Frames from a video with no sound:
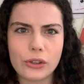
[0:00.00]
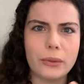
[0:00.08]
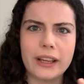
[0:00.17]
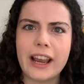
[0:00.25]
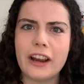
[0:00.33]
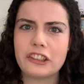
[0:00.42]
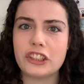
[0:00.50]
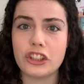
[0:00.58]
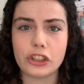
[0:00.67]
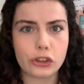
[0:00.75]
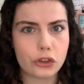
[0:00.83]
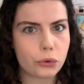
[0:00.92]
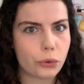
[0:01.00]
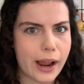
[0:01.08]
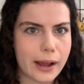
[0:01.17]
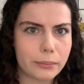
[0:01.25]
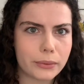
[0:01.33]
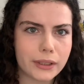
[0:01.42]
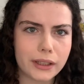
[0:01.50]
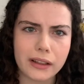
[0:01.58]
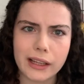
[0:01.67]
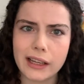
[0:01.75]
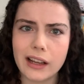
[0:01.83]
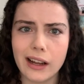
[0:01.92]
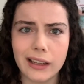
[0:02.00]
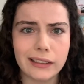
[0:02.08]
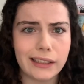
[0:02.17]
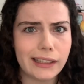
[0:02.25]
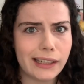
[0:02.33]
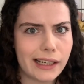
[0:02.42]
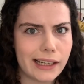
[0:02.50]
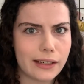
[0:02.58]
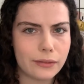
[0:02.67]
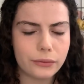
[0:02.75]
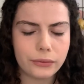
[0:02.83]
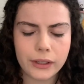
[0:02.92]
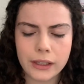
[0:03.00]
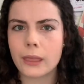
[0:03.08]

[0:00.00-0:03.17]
The characters are trapped, they can't leave.